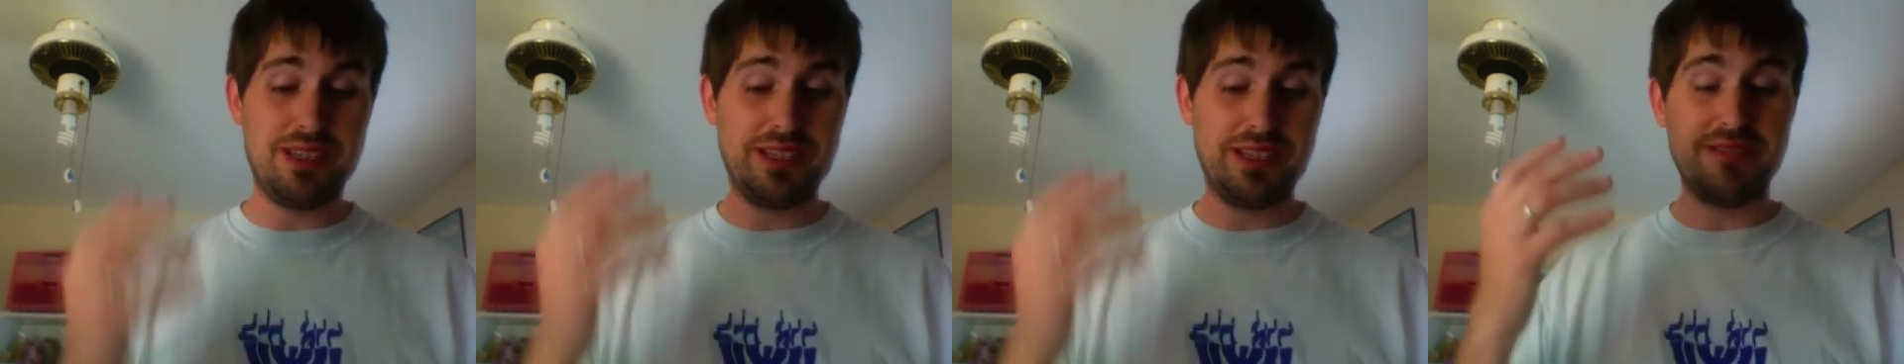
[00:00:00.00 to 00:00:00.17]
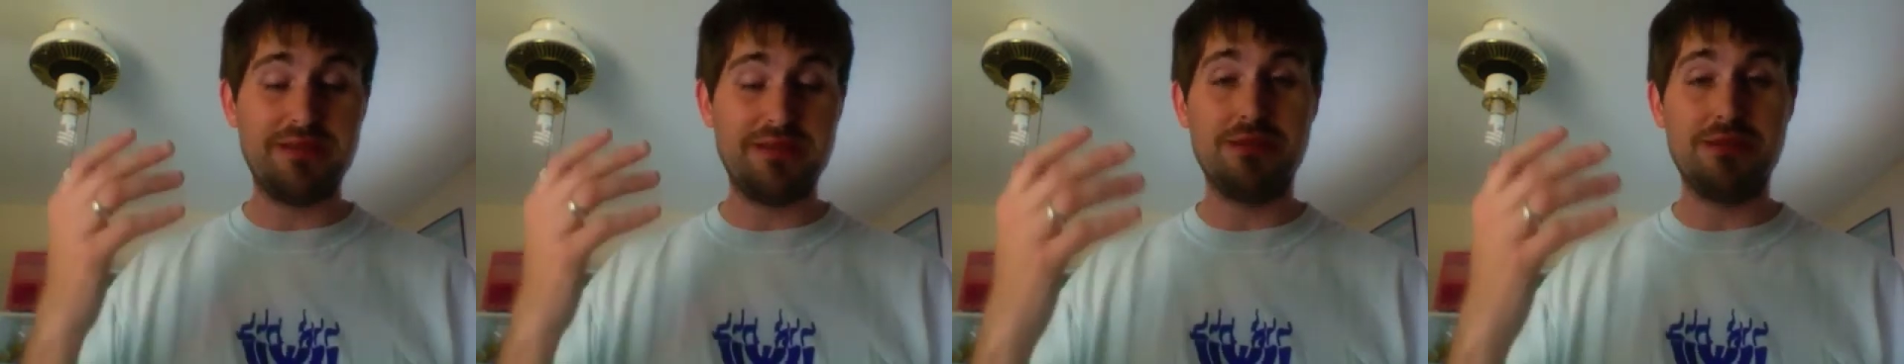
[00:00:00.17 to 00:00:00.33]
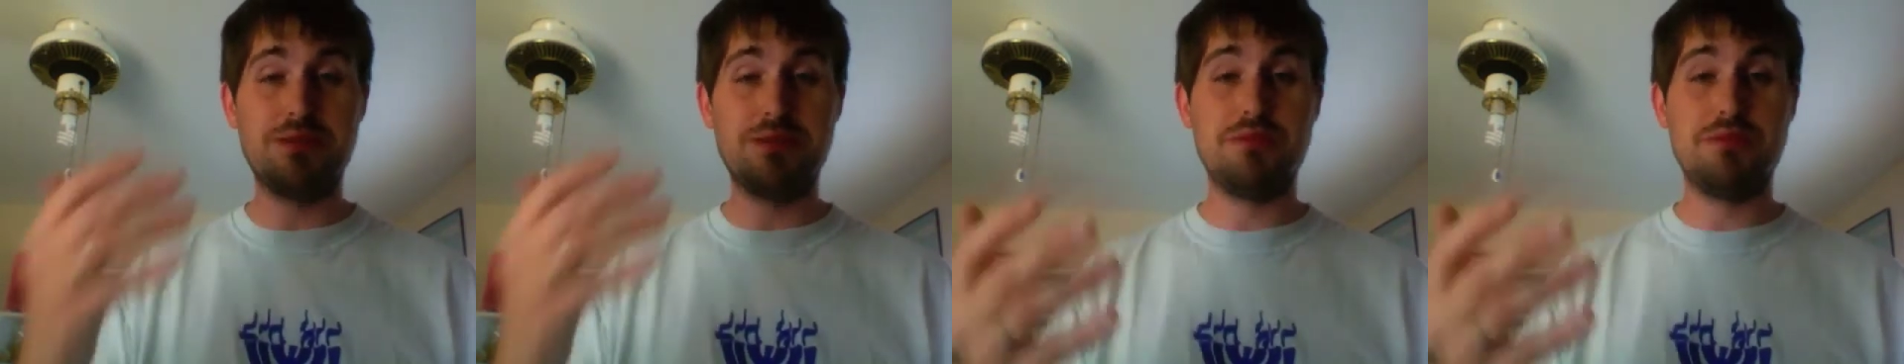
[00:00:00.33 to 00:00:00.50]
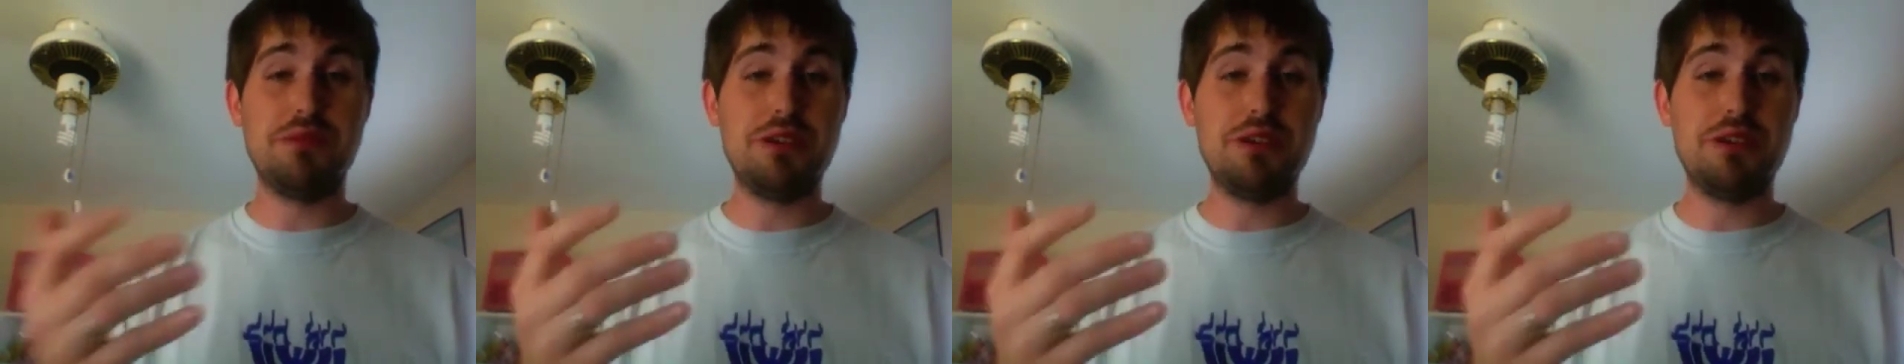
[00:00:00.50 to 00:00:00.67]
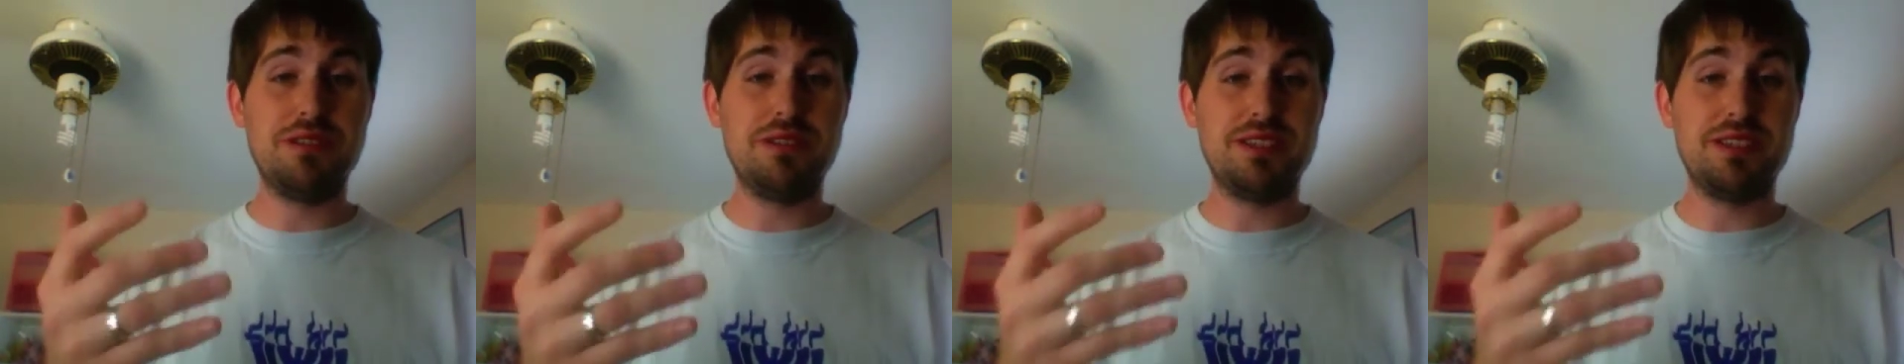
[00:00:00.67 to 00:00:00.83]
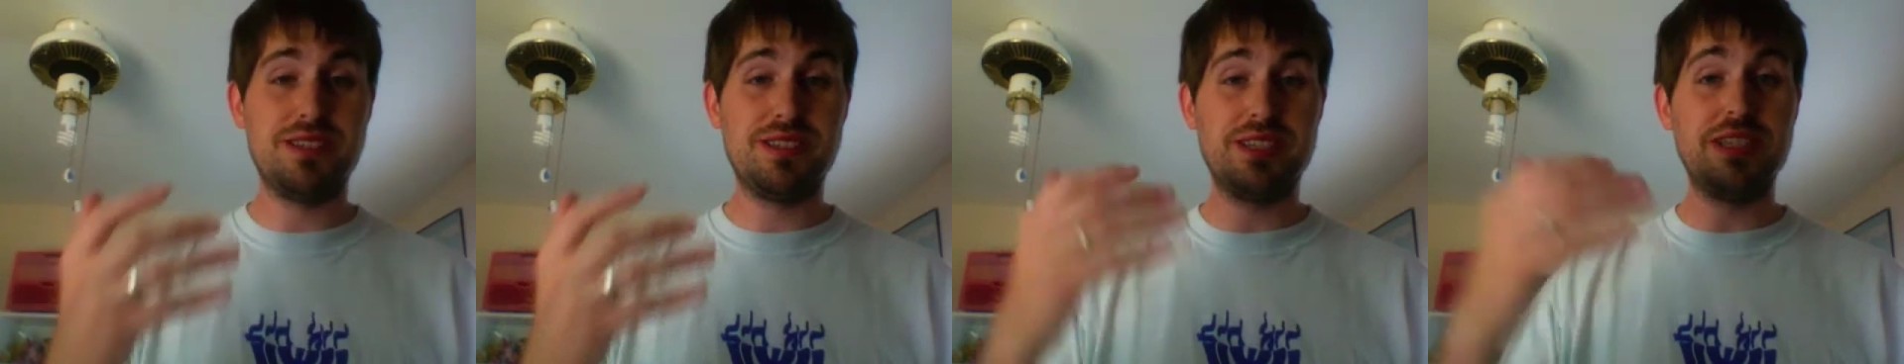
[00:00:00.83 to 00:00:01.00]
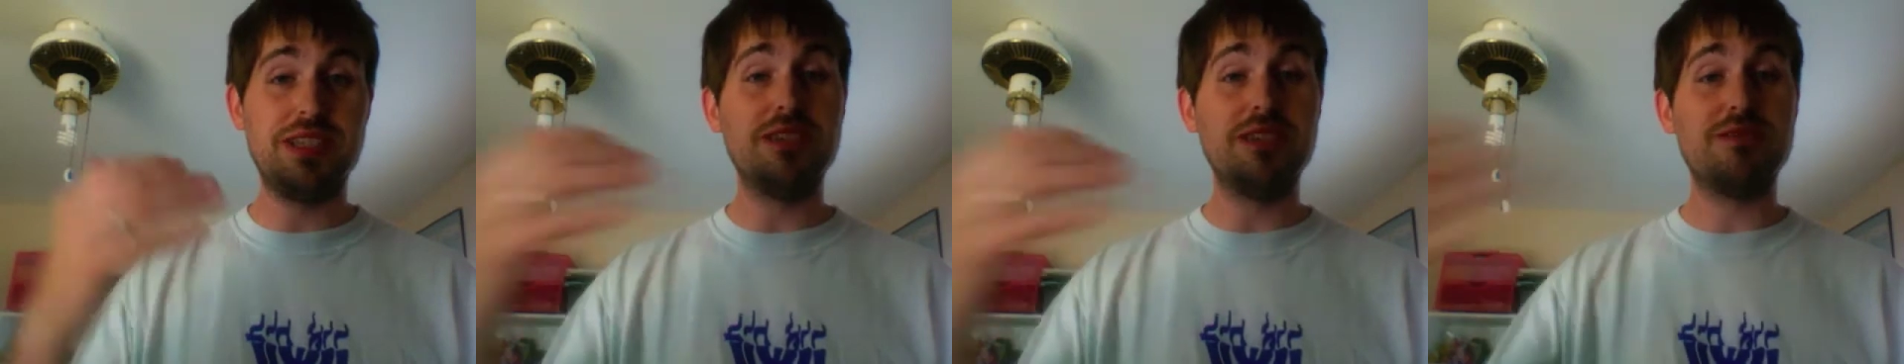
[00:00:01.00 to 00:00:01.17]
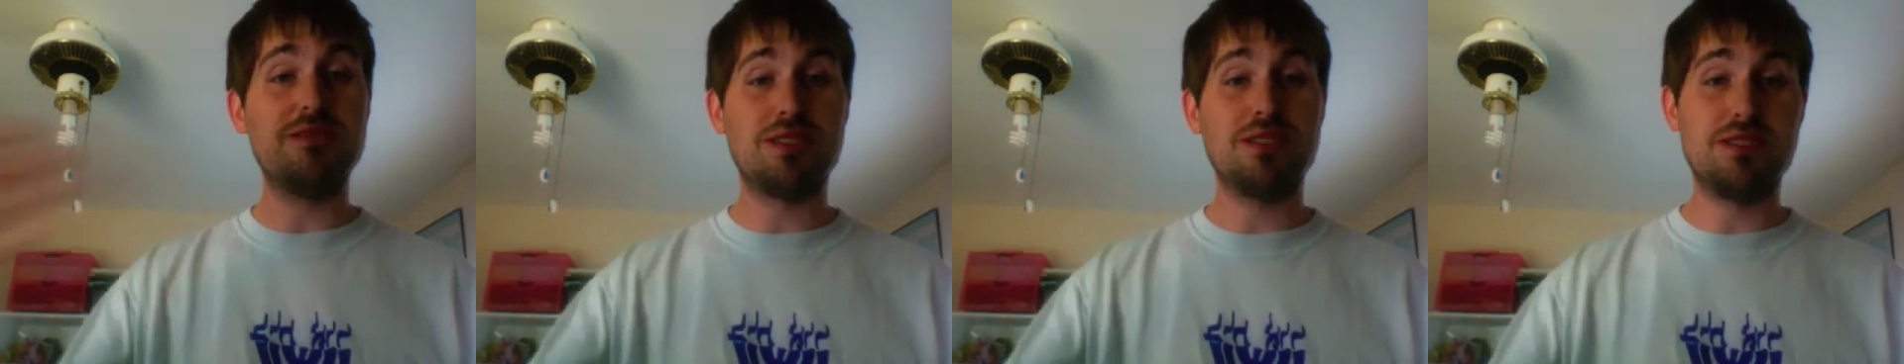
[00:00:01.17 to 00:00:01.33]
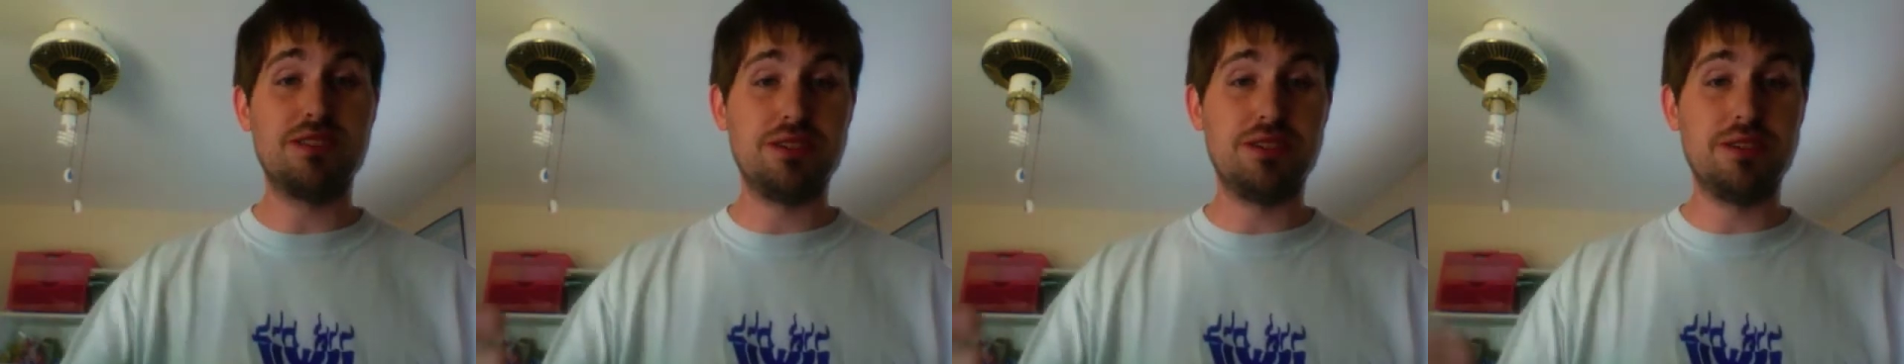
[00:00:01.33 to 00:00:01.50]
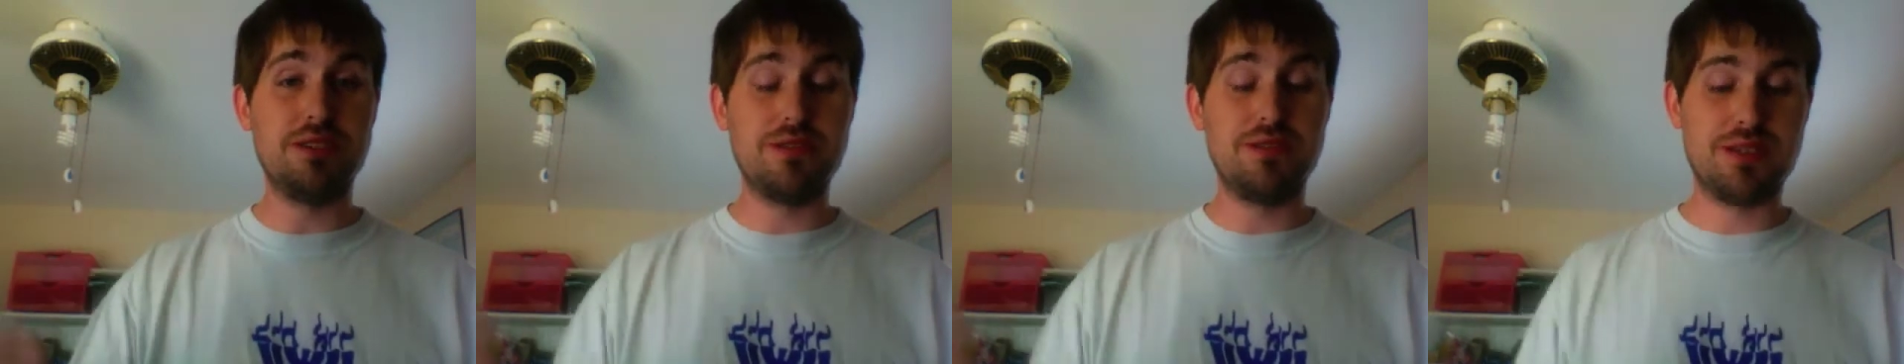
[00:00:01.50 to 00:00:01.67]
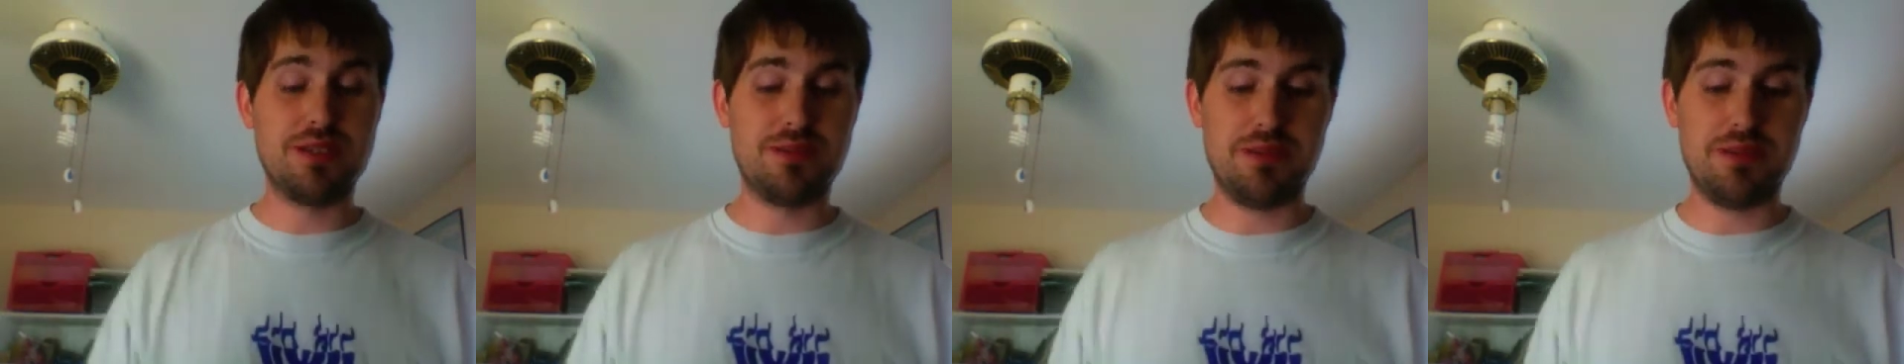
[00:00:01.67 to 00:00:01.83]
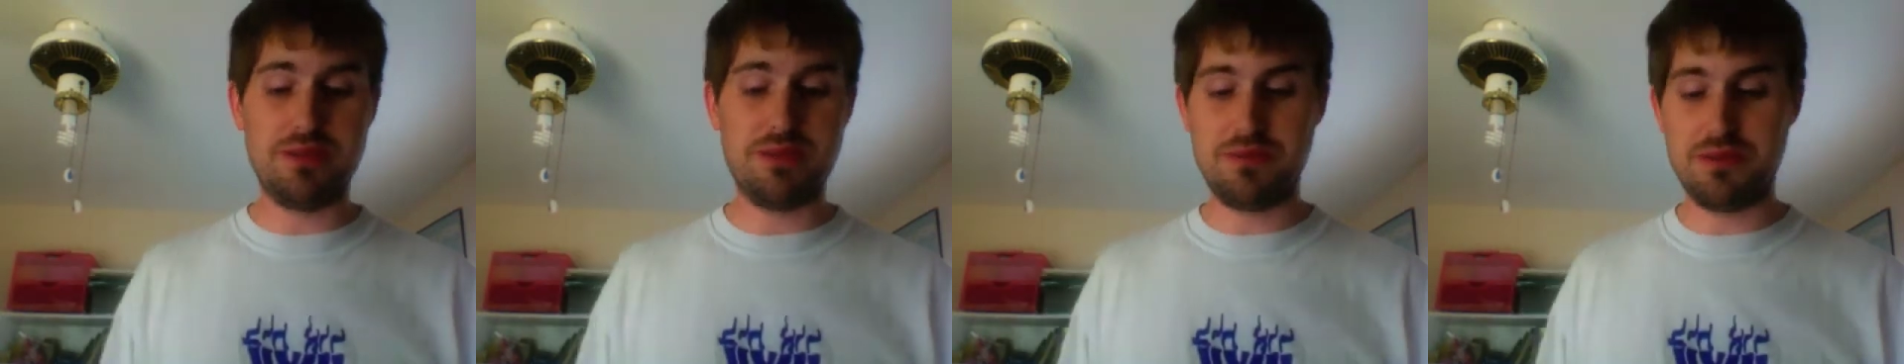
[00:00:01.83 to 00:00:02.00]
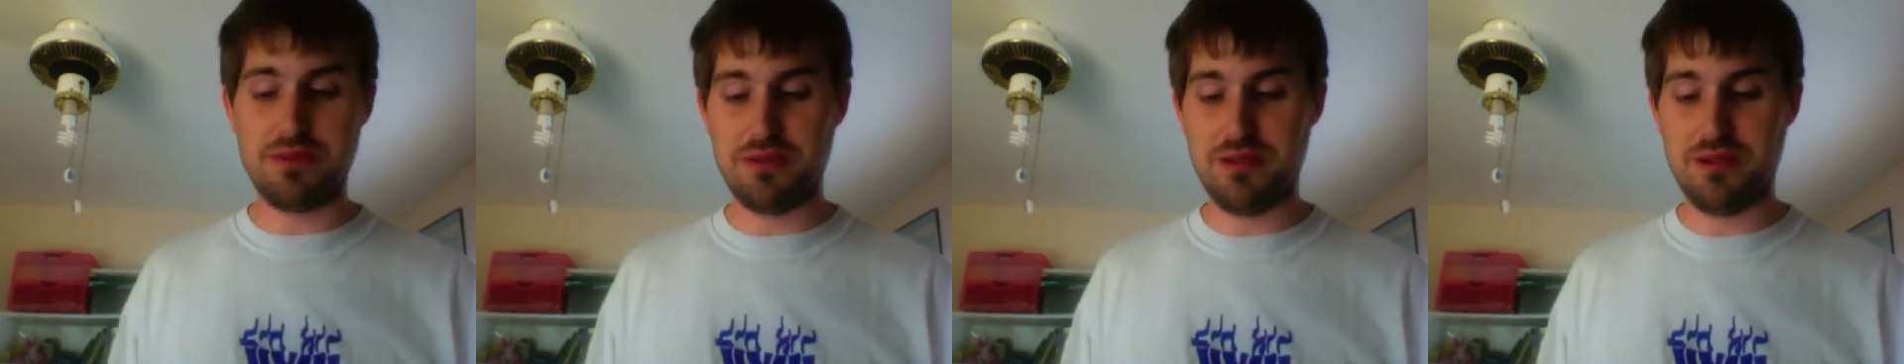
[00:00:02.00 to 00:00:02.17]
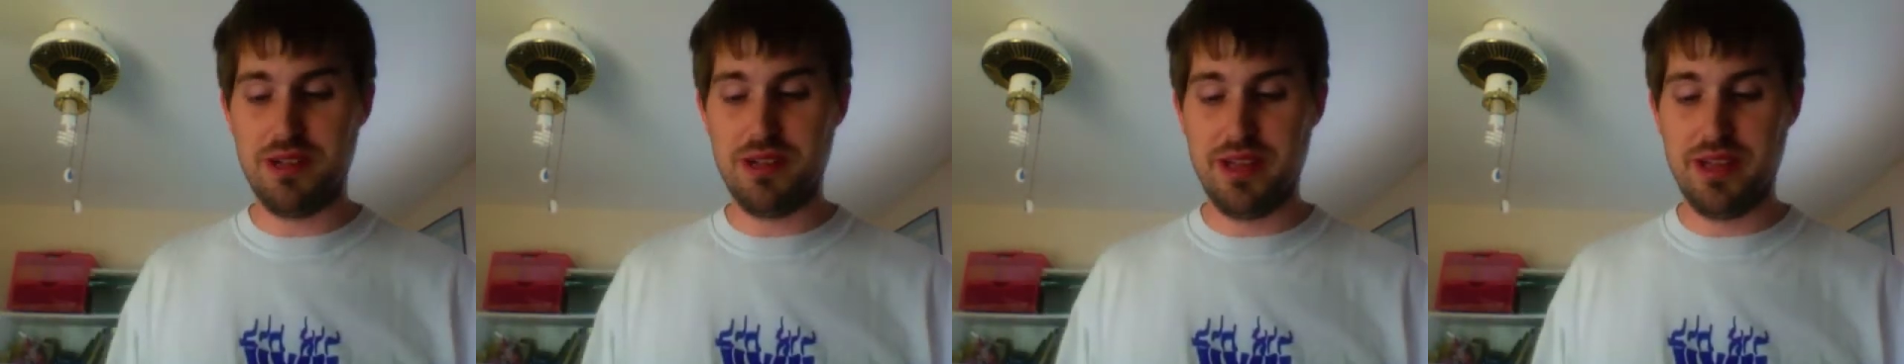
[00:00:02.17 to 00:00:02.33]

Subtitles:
He gives them to Moses to give to the Jewish people.